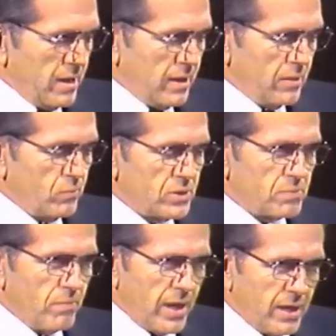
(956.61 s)
It
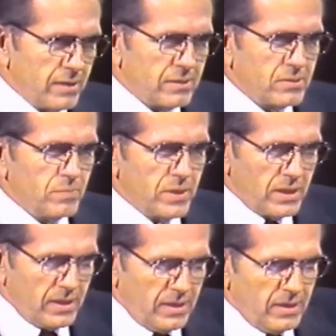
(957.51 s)
was meant to
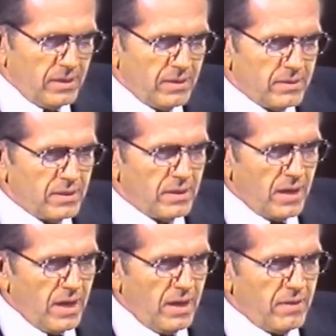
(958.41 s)
be that
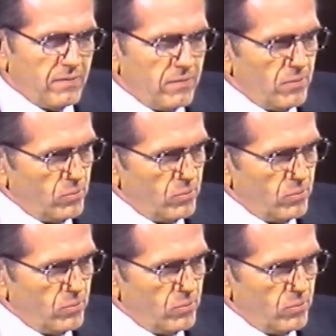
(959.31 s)
life